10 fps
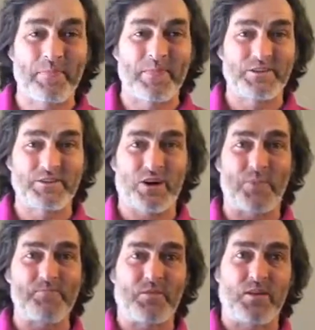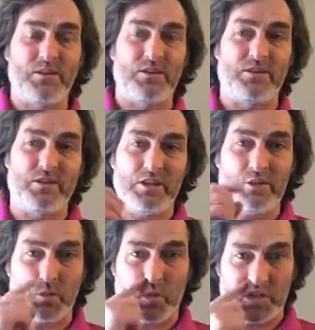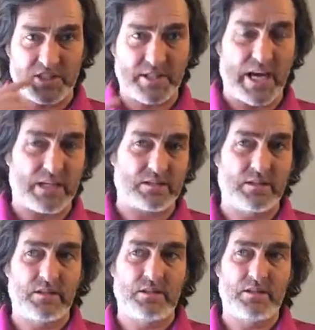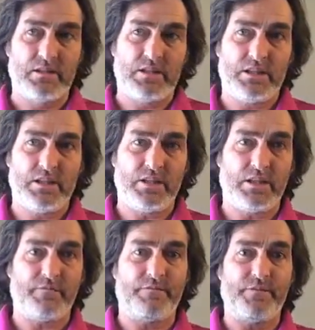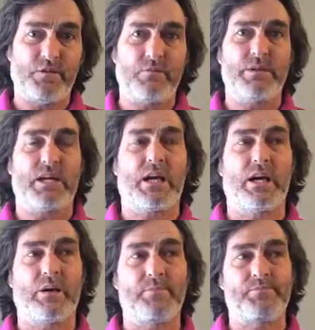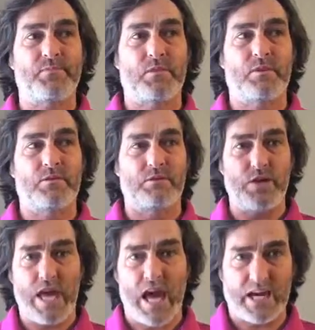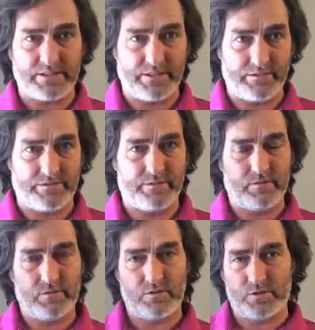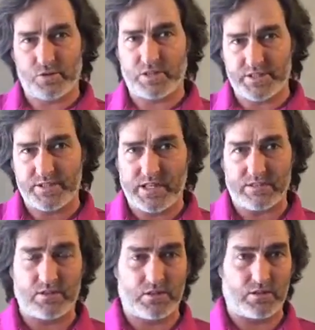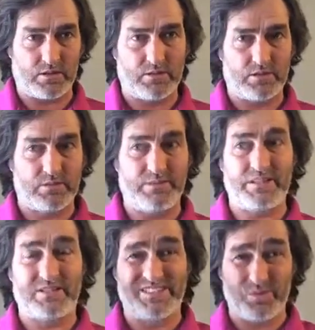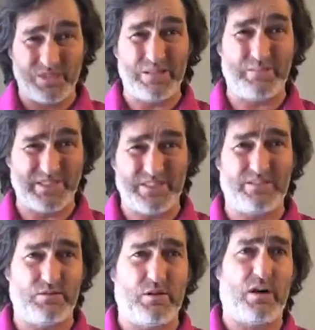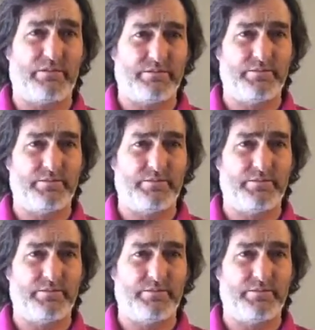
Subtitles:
So, you need to watch that. If you become reactive towards that dog because he really pisses you off,